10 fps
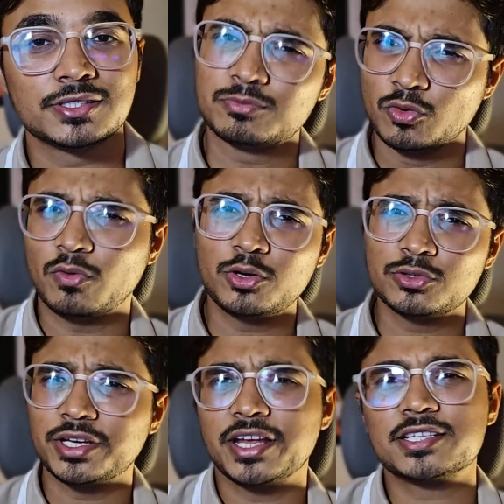Let's move on
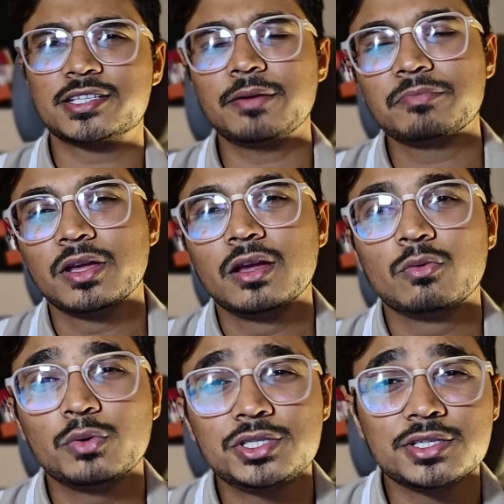to the next step,
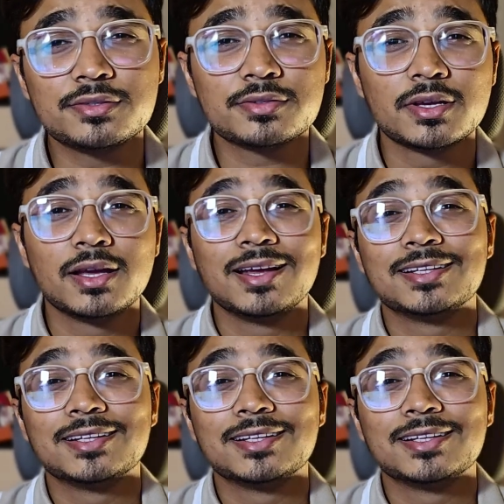which is